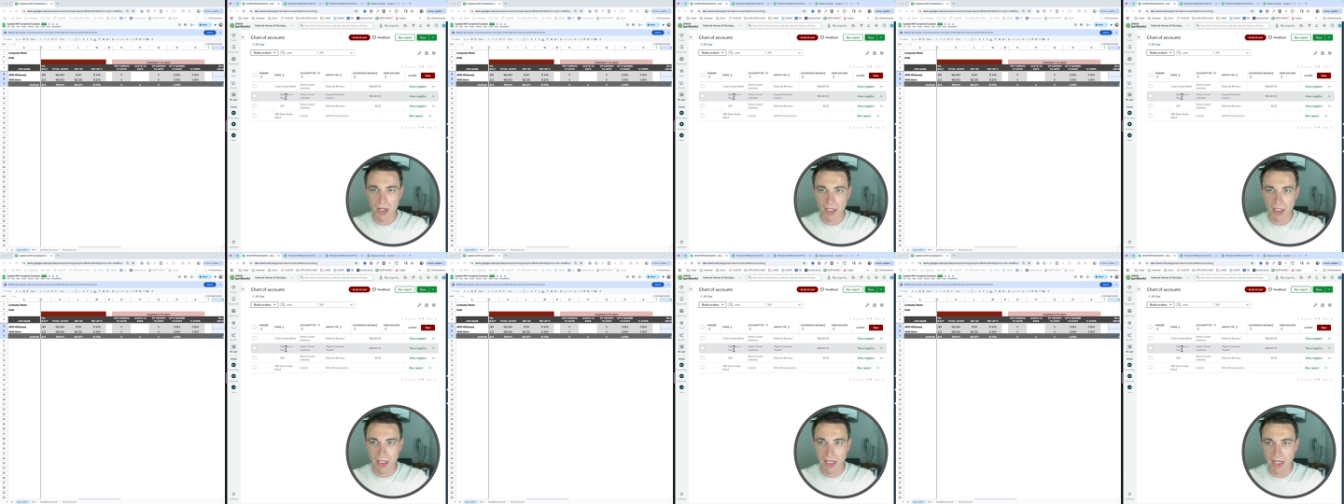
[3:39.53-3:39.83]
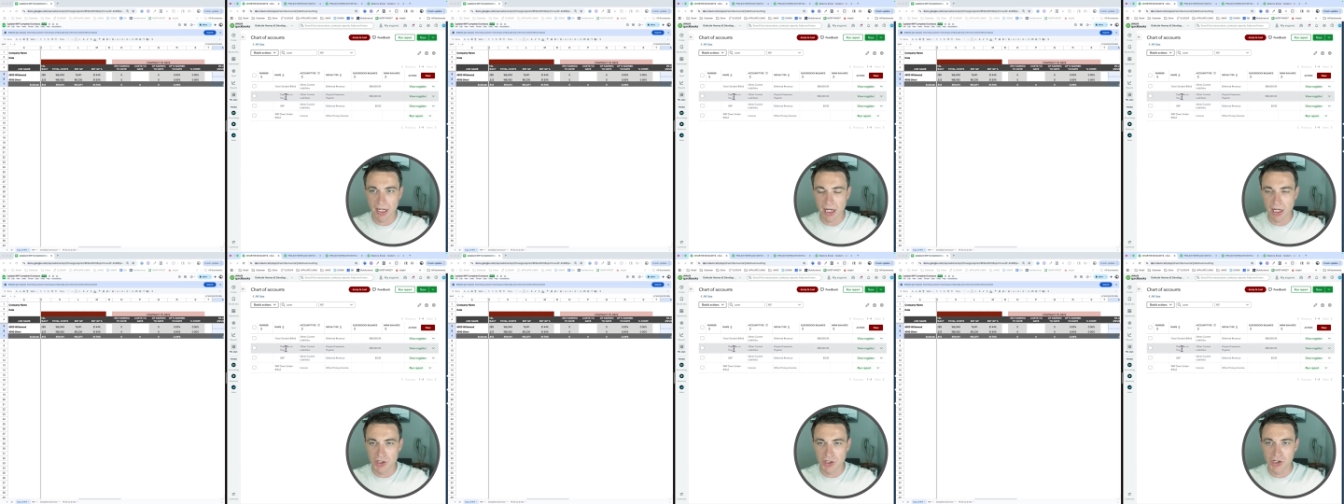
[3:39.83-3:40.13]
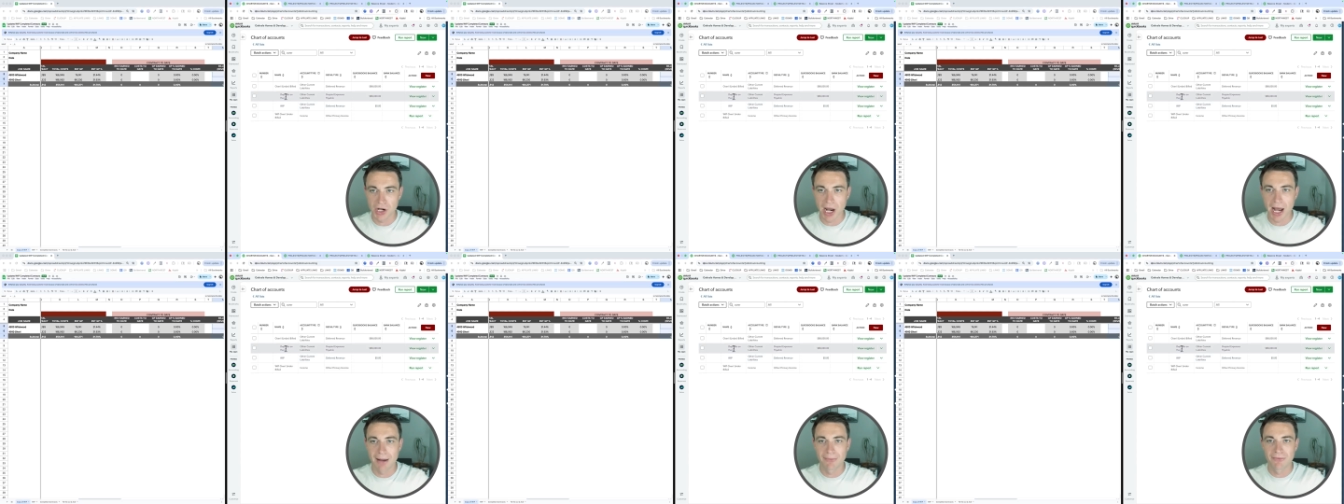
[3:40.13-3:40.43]
get a
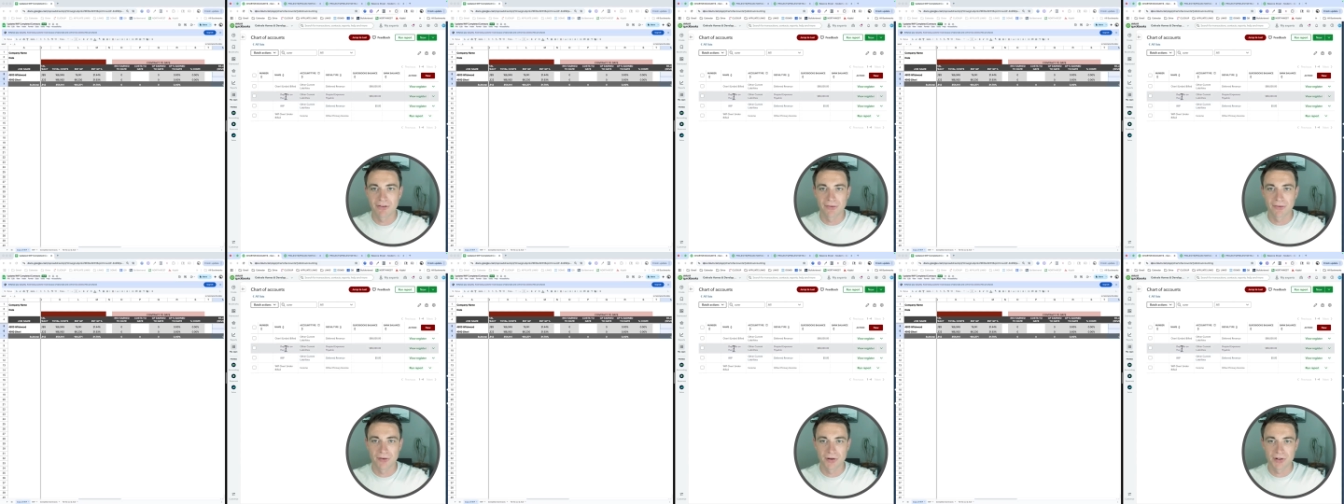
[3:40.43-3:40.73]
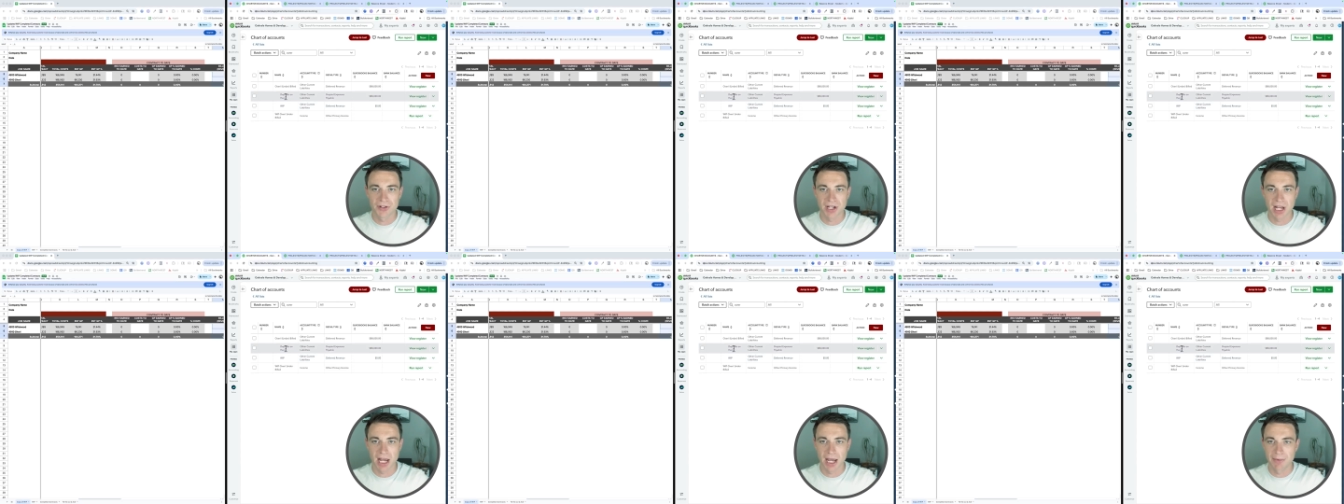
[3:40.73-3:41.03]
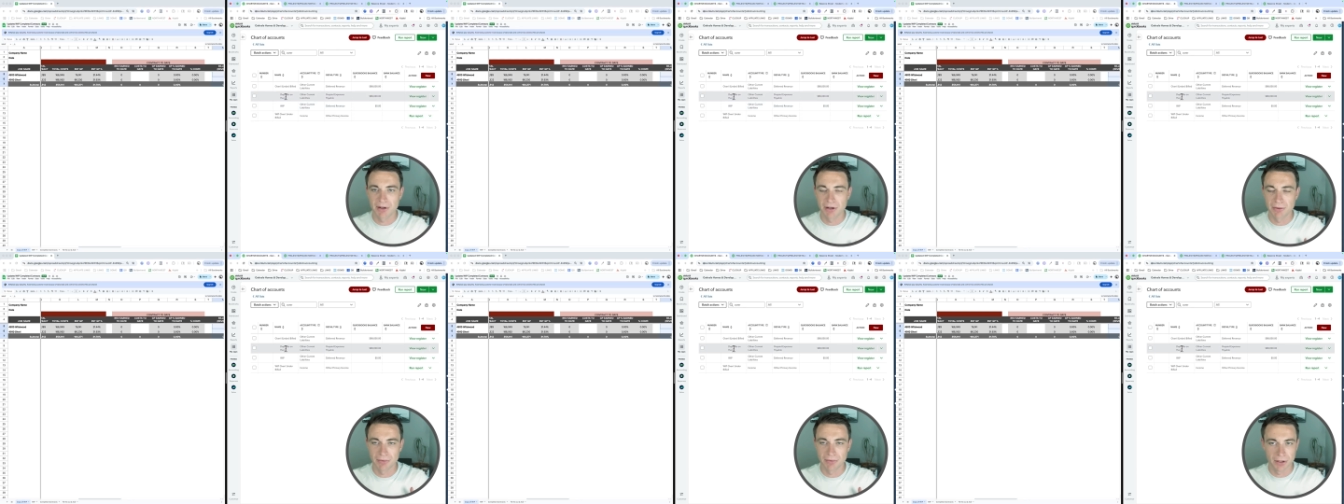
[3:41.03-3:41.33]
job for the first time
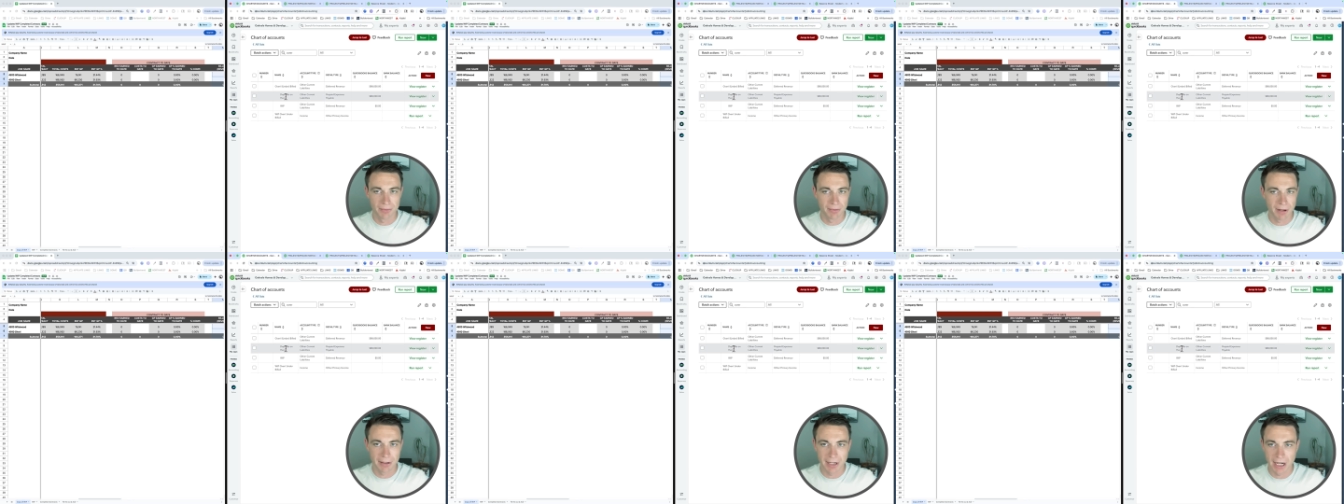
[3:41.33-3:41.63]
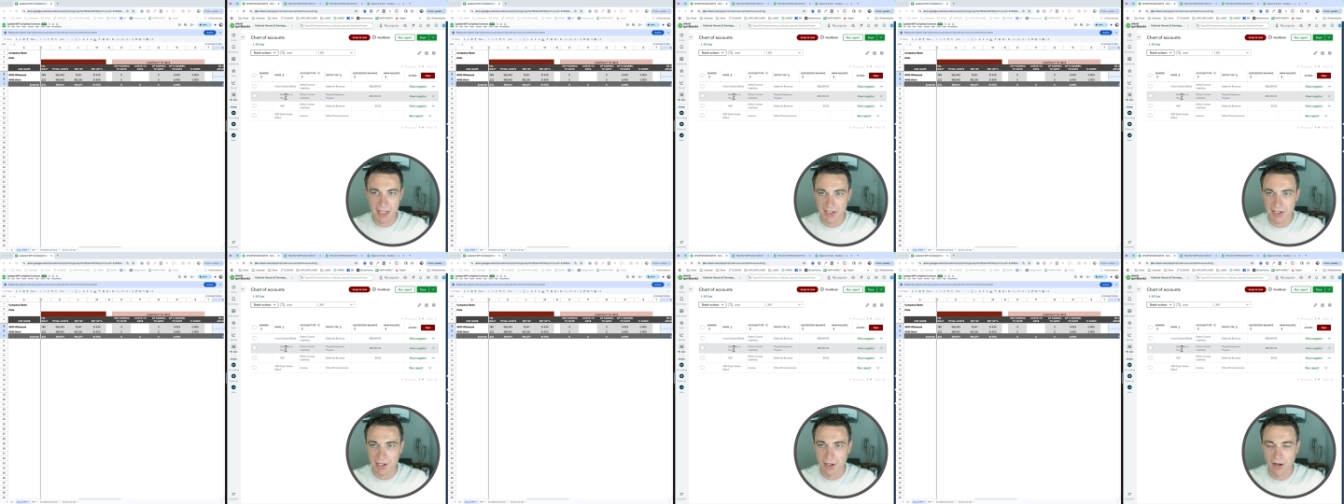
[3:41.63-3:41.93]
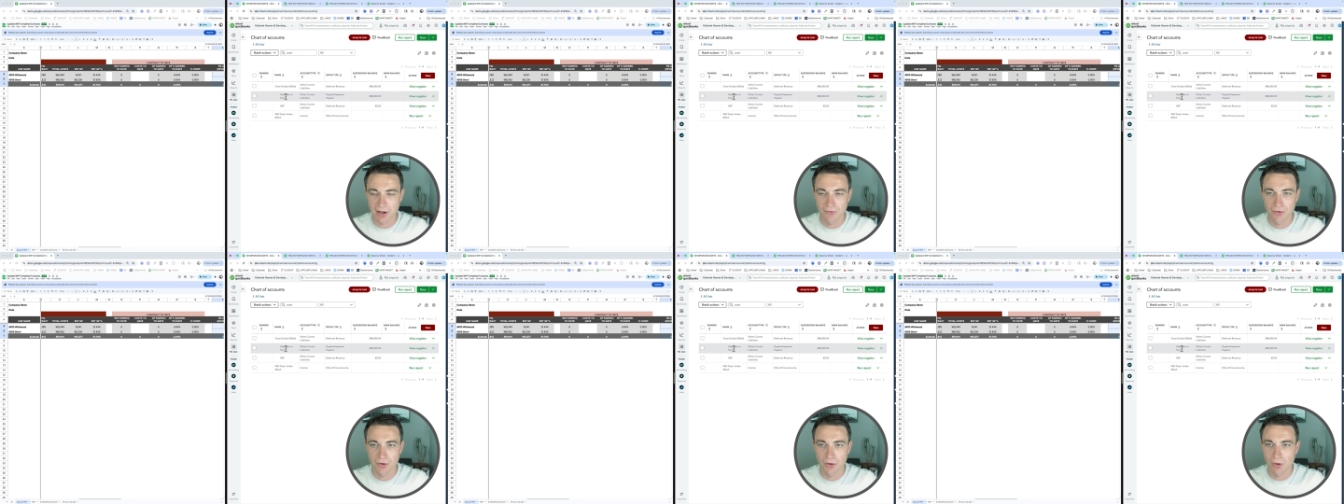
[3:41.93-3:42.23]
and you, are probably not
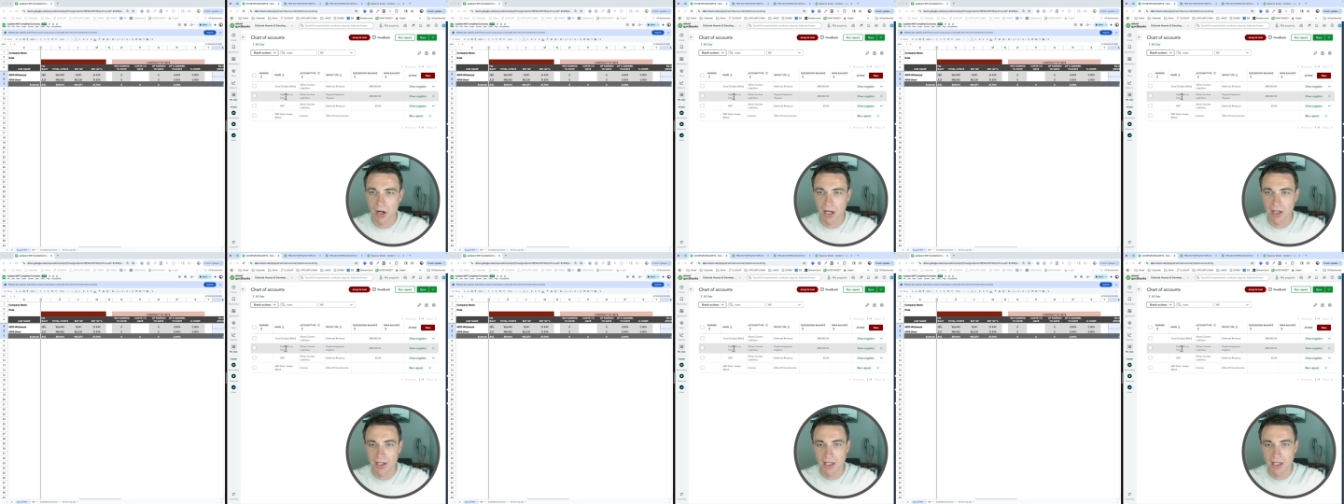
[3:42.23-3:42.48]
starting for a while,